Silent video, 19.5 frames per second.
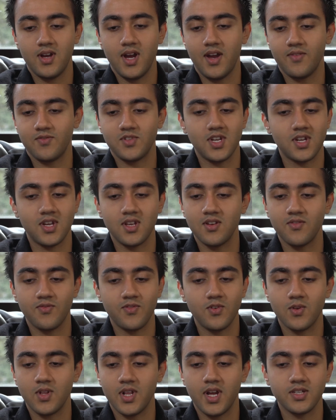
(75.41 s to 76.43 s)
I've taken a
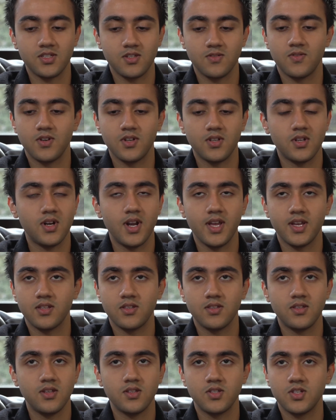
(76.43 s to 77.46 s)
few classes where they're like
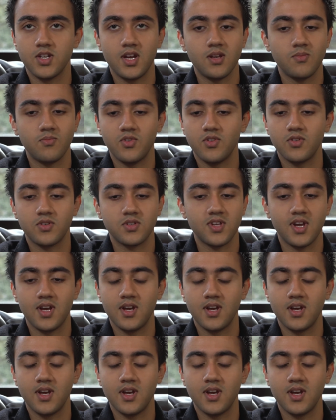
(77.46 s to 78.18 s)
these giant books.